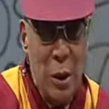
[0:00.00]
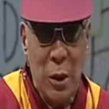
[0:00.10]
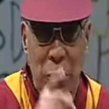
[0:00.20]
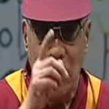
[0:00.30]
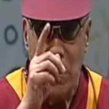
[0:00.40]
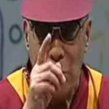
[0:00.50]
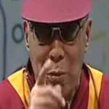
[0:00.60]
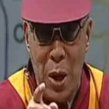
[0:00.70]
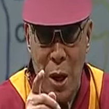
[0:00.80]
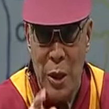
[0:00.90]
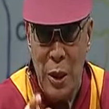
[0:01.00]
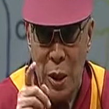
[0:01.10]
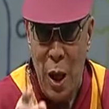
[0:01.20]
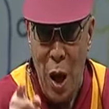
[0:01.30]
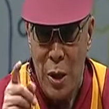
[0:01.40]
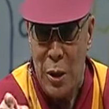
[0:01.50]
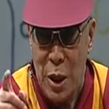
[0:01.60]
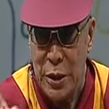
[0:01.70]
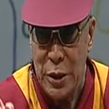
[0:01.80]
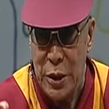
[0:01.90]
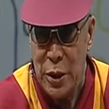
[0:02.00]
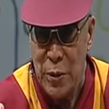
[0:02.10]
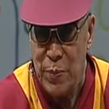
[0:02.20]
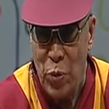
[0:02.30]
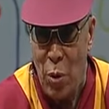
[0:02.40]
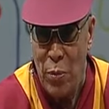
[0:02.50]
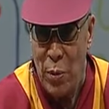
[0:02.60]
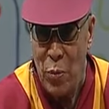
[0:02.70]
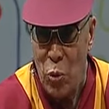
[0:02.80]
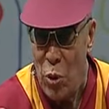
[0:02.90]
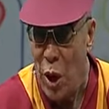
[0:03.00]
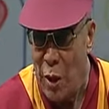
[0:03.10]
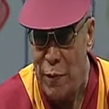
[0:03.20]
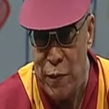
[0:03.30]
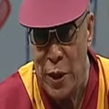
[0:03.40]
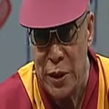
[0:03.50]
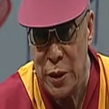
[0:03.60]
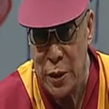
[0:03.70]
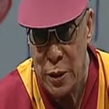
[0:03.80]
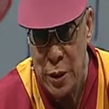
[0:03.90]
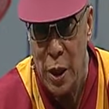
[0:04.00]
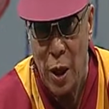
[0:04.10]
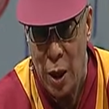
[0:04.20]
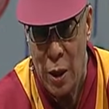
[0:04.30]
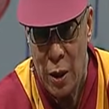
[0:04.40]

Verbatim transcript: So many unnecessary problems we are facing here.